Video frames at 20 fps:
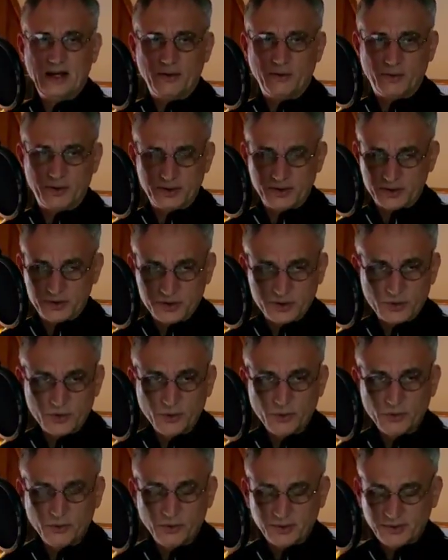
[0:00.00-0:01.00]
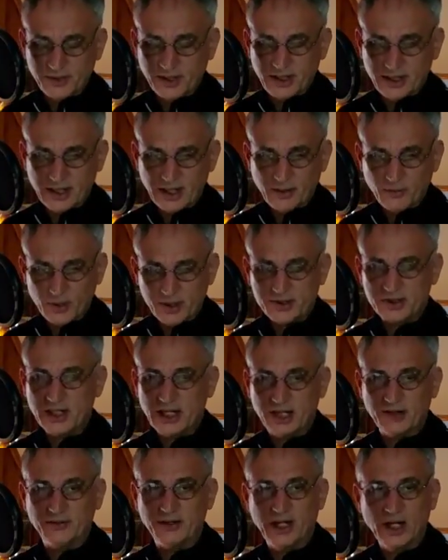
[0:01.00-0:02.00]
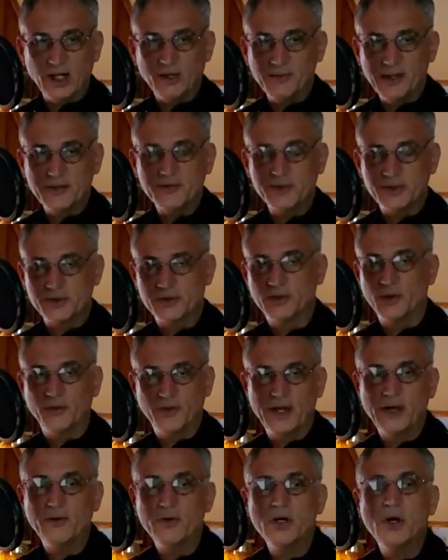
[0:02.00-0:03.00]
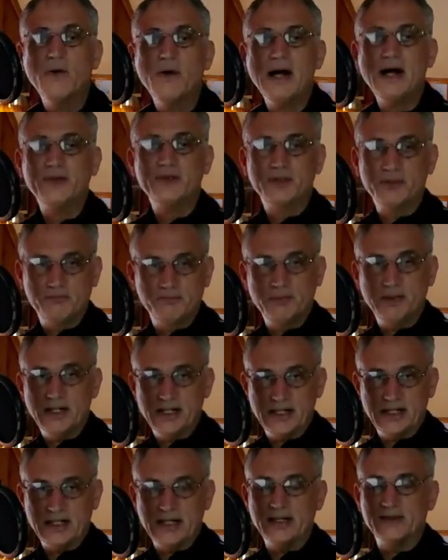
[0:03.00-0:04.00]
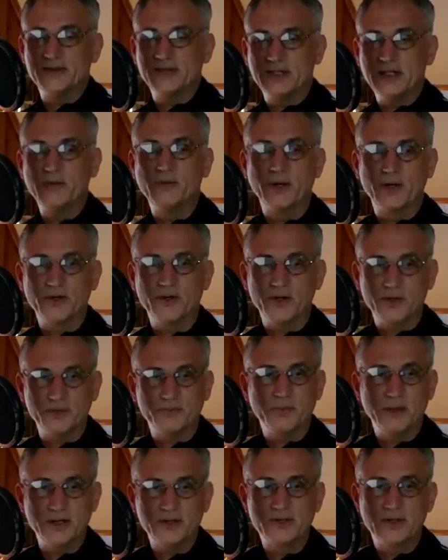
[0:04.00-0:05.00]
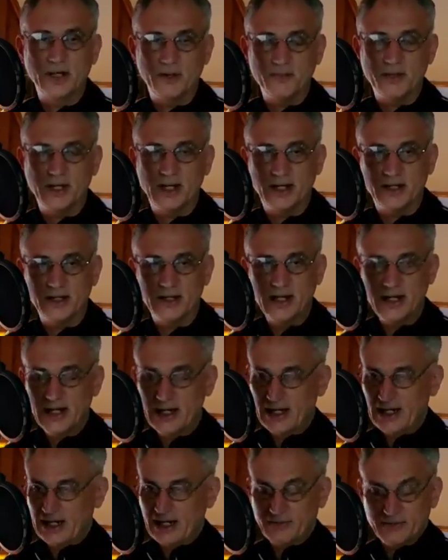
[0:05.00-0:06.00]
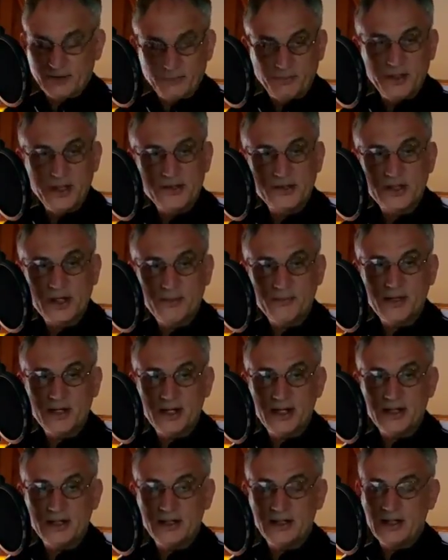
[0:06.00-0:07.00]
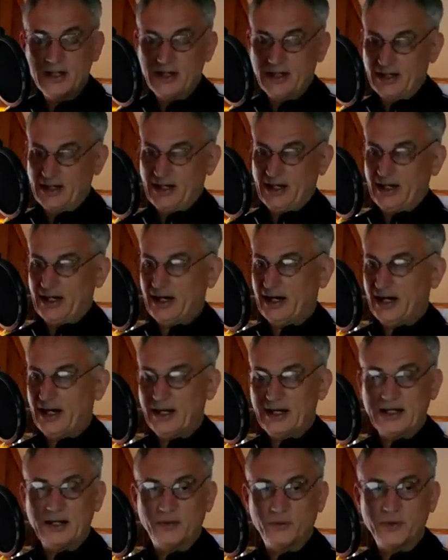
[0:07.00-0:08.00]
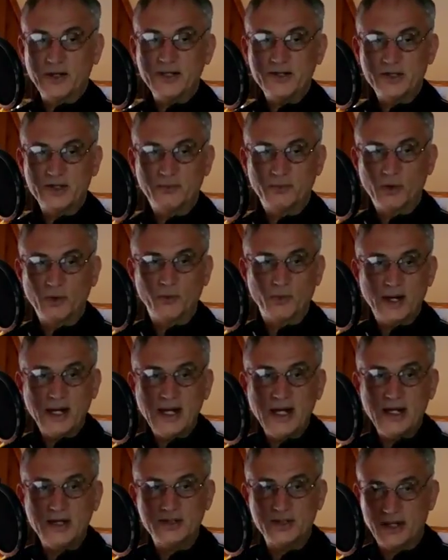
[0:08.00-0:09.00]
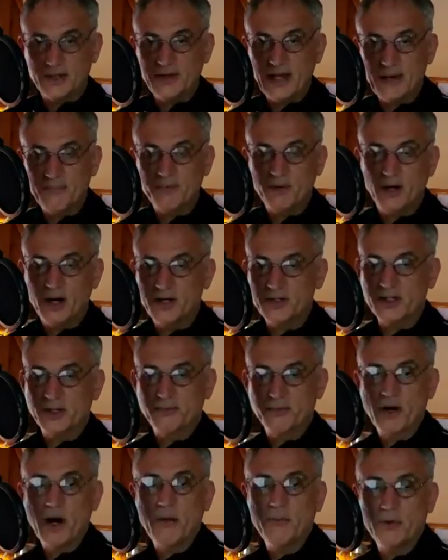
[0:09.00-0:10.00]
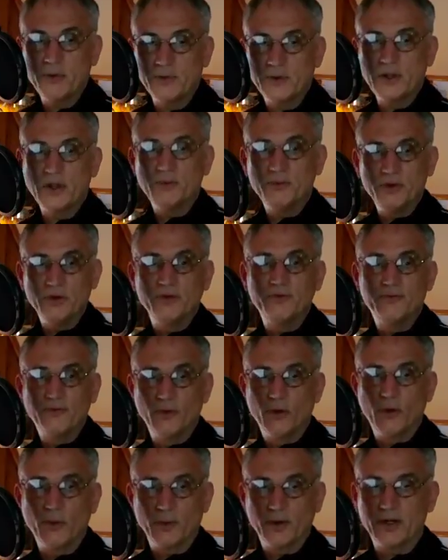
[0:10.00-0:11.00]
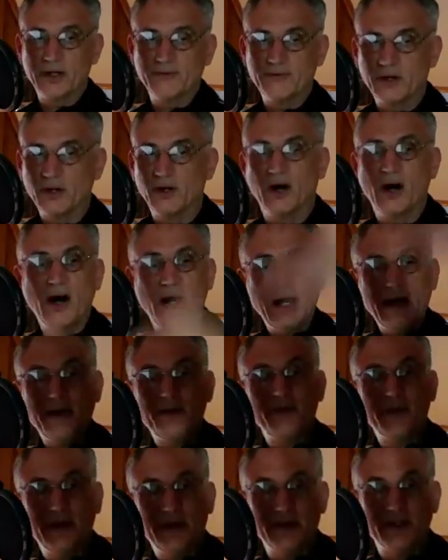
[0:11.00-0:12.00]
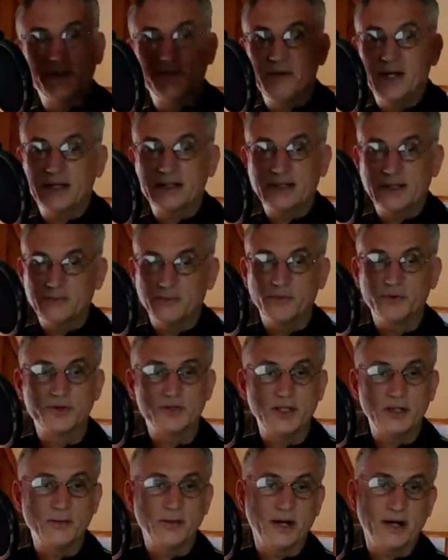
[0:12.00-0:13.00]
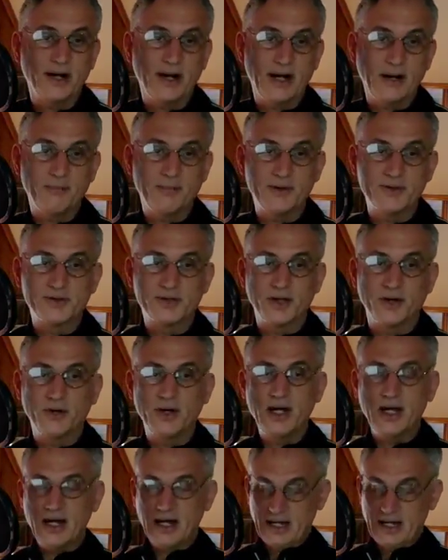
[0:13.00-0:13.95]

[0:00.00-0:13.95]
with the West Hanover Elementary School, they'll go out to bid and see where those bids come in. If the bids come in a reasonable range, that project probably will move forward. If they're higher than expected, we'll see what happens. So